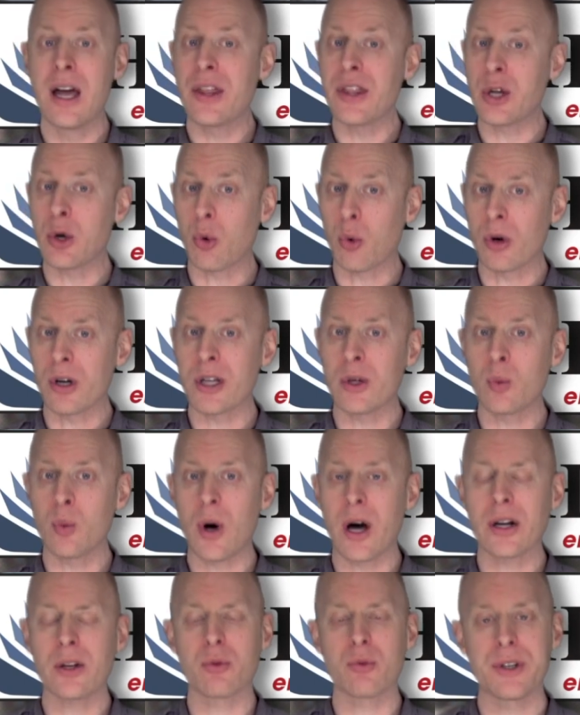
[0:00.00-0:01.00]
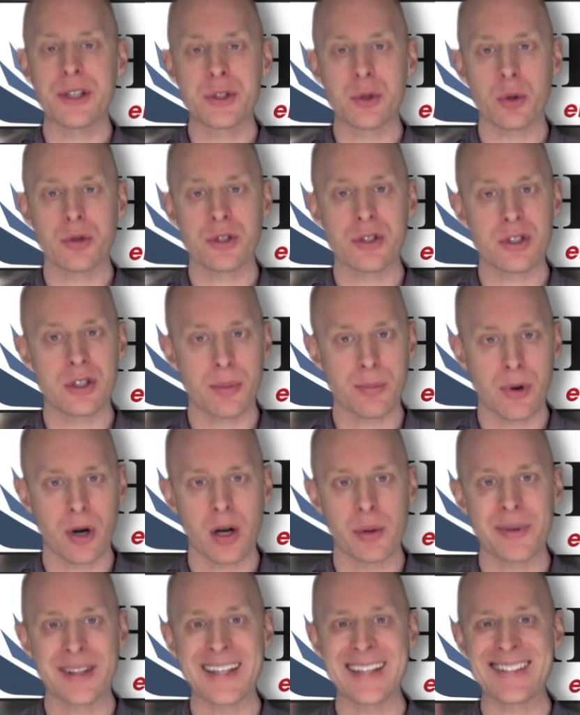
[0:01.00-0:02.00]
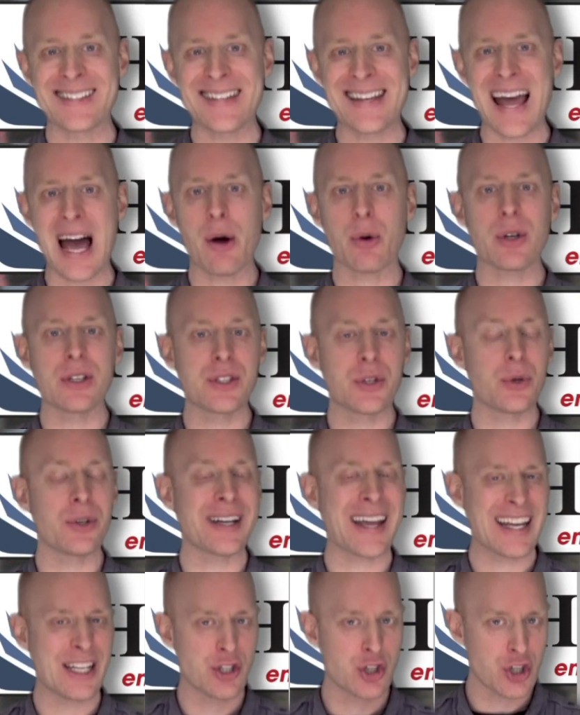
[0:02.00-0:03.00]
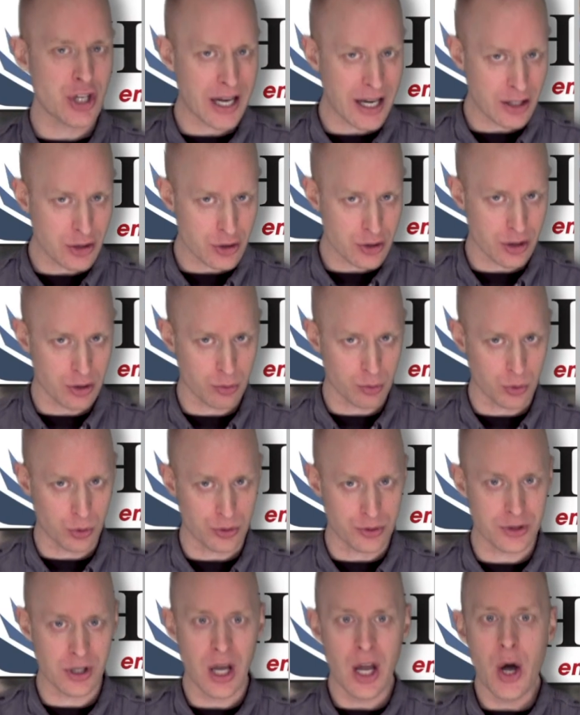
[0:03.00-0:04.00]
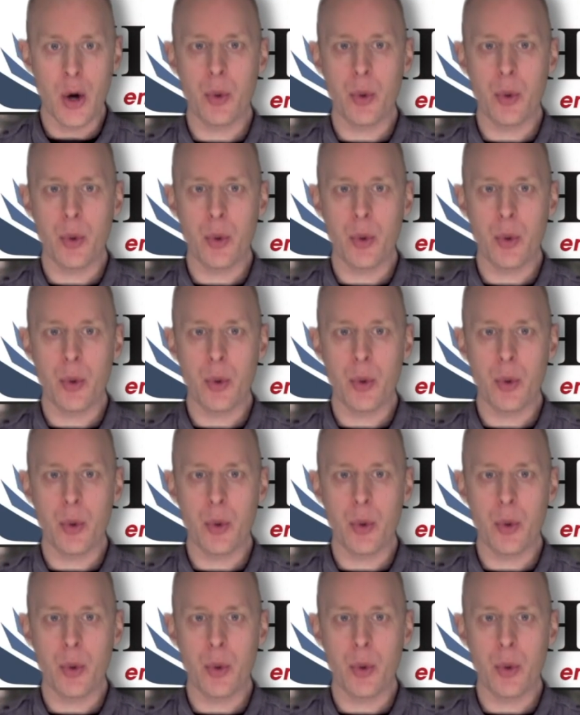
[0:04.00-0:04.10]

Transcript: The Oregon Water Resources Department is now considering a change to the rules,